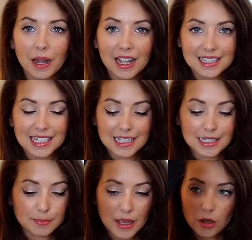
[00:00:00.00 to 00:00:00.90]

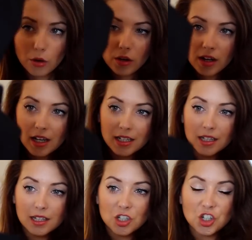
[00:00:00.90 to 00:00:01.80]
plasticky smell
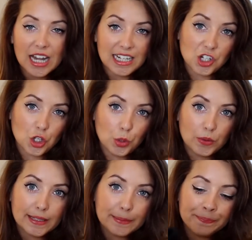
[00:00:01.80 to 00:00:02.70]
like jelly
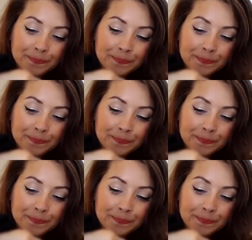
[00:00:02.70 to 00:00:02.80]
shoes.